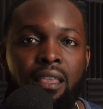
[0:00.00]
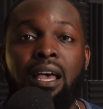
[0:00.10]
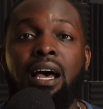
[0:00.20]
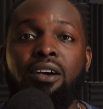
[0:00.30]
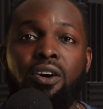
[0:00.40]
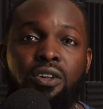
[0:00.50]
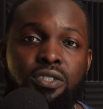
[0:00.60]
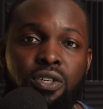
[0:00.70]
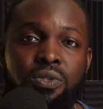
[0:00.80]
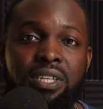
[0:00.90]
I
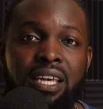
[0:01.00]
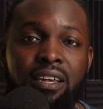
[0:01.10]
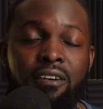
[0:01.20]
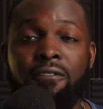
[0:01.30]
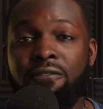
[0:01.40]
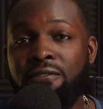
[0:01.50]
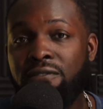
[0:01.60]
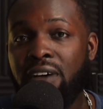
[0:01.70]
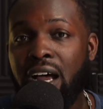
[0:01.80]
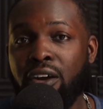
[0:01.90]
also take
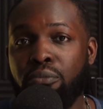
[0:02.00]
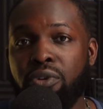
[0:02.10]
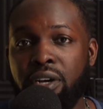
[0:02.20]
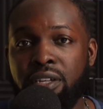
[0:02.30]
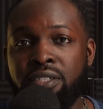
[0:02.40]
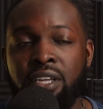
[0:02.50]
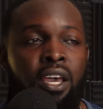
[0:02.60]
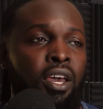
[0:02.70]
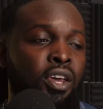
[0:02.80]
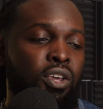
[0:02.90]
fire bricks.
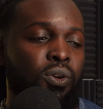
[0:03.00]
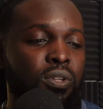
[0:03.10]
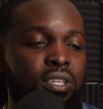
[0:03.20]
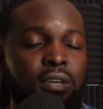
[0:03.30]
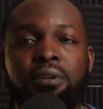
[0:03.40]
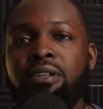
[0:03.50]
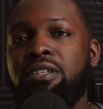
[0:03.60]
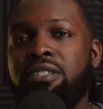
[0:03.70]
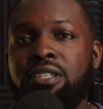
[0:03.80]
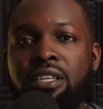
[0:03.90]
You'll typically
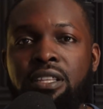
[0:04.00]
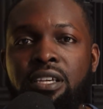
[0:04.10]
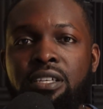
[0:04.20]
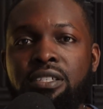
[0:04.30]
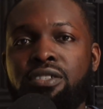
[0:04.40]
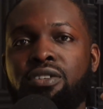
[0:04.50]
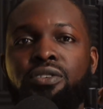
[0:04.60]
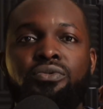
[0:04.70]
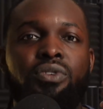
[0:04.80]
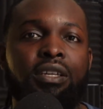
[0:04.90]
see these in
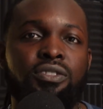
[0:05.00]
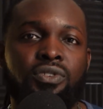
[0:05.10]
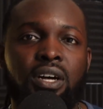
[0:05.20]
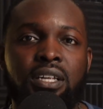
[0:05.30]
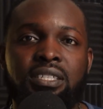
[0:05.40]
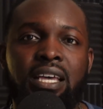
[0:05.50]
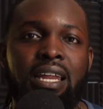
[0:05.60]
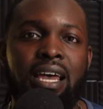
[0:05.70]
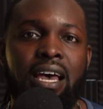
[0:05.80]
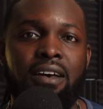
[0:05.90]
certain restaurants that
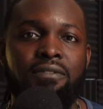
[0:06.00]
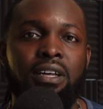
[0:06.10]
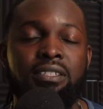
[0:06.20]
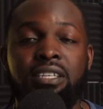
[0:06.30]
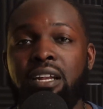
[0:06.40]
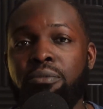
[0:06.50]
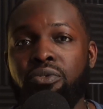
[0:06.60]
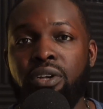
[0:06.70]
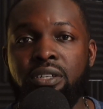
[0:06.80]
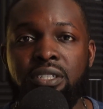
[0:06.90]
have a Santa
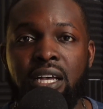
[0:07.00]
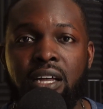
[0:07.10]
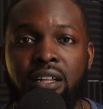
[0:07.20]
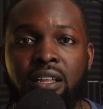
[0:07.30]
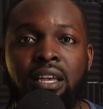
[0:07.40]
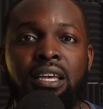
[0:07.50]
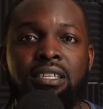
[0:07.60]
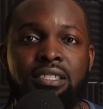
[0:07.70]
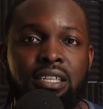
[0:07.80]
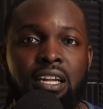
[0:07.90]
Maria style
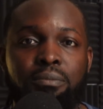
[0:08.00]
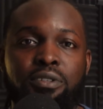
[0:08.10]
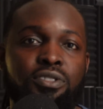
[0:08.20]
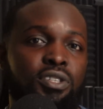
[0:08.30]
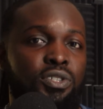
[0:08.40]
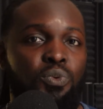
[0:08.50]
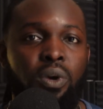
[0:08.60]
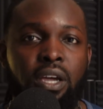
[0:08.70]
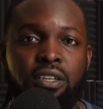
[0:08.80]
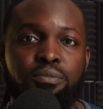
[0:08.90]
setup. It's just a
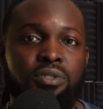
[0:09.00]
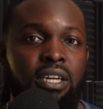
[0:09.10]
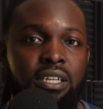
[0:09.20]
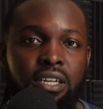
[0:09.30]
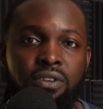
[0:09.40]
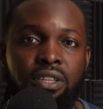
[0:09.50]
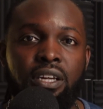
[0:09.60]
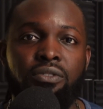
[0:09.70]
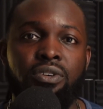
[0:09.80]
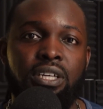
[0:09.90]
way to protect
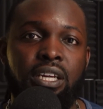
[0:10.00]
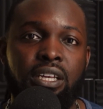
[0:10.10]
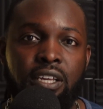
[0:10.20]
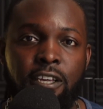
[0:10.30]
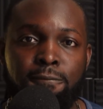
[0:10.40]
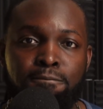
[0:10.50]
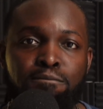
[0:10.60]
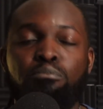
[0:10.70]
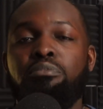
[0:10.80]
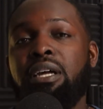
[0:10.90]
everything and retain heat.
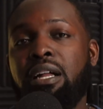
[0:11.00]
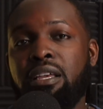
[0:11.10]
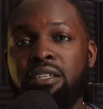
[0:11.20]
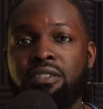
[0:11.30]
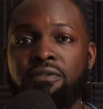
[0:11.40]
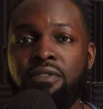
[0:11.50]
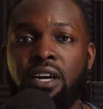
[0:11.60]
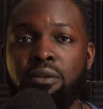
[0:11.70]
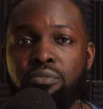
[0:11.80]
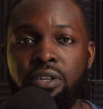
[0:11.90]
But I'll get some
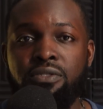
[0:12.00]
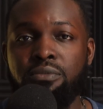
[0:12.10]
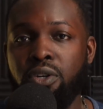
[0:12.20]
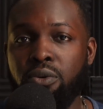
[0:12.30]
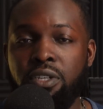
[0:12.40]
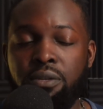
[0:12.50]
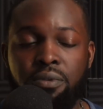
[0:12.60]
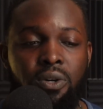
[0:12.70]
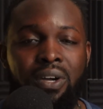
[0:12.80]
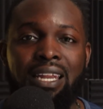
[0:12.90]
fire bricks from the Home
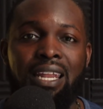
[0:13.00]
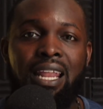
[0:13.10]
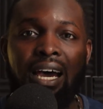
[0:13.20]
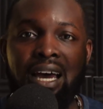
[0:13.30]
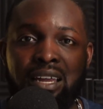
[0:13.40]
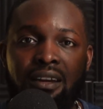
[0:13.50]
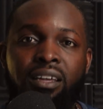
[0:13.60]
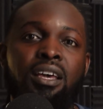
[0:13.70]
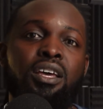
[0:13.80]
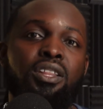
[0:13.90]
Depot and line
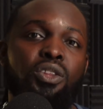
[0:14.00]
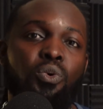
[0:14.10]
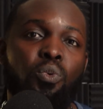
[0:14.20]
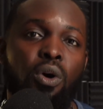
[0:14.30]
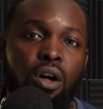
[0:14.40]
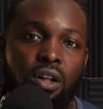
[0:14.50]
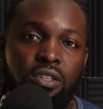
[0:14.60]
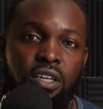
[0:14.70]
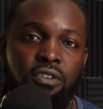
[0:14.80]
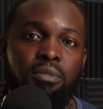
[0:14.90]
the
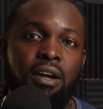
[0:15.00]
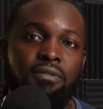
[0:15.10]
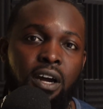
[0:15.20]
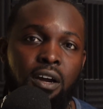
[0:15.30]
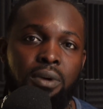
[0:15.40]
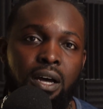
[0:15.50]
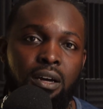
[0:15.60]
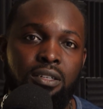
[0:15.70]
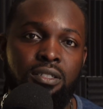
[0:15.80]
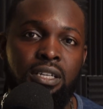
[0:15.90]
walls of my
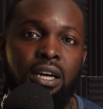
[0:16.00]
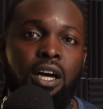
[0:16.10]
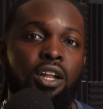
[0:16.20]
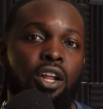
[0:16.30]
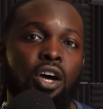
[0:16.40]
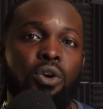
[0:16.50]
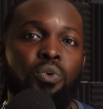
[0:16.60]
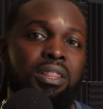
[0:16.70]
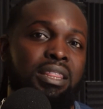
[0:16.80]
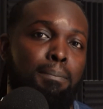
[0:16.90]
firebox along
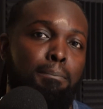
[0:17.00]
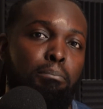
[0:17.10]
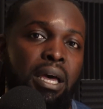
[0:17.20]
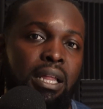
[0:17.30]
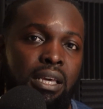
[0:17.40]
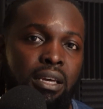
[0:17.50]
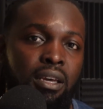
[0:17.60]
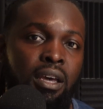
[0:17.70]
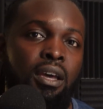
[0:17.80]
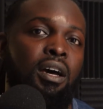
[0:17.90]
with the belly
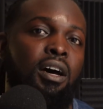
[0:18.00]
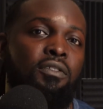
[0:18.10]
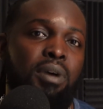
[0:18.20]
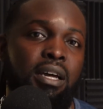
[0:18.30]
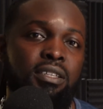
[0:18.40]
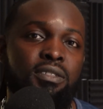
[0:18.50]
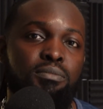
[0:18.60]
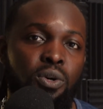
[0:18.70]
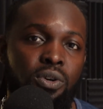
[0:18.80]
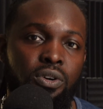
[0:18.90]
of my
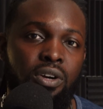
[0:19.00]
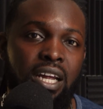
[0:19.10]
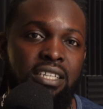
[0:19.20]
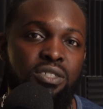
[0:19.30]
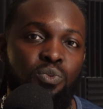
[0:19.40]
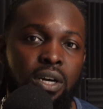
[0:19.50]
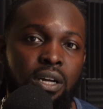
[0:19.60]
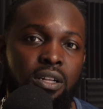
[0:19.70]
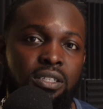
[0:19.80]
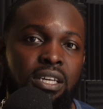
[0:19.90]
smoker as
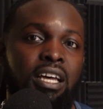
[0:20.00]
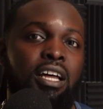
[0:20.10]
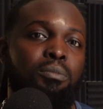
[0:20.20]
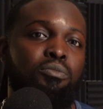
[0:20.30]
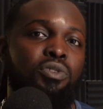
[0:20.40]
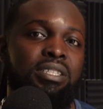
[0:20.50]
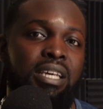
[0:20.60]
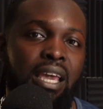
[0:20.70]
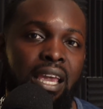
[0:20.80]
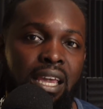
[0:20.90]
well to help
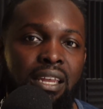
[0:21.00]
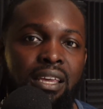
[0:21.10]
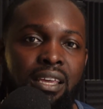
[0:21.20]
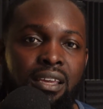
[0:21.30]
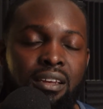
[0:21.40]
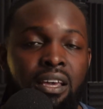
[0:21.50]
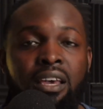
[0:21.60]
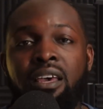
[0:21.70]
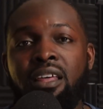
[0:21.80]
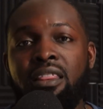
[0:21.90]
retain heat.
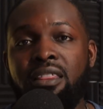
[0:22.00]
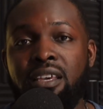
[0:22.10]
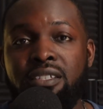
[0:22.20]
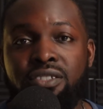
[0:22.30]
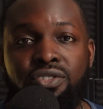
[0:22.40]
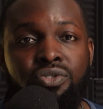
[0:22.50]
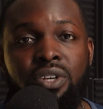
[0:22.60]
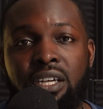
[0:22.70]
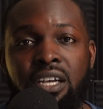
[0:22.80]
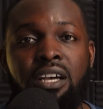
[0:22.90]
This
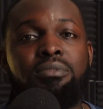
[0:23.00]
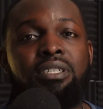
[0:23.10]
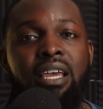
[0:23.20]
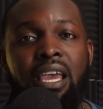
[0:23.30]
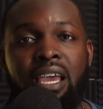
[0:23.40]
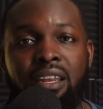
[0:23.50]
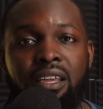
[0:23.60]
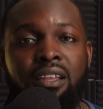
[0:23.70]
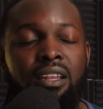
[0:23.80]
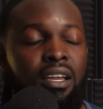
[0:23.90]
trick comes in
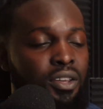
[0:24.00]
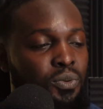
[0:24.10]
handy like